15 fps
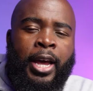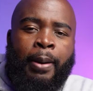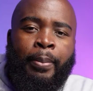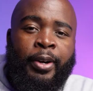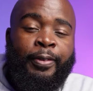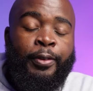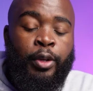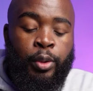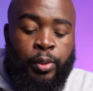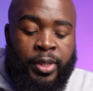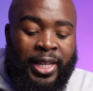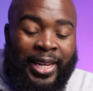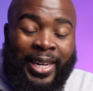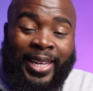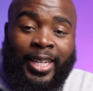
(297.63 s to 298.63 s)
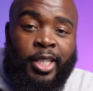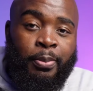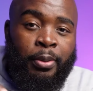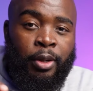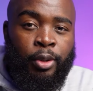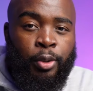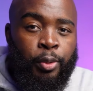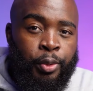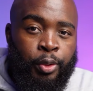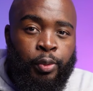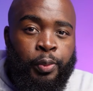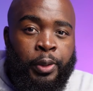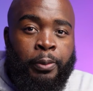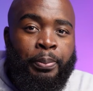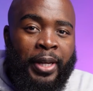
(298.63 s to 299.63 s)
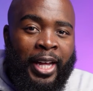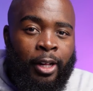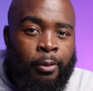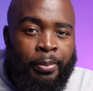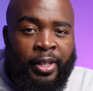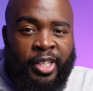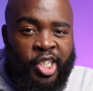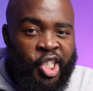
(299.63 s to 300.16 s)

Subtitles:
but if you use the links below, you will be helping the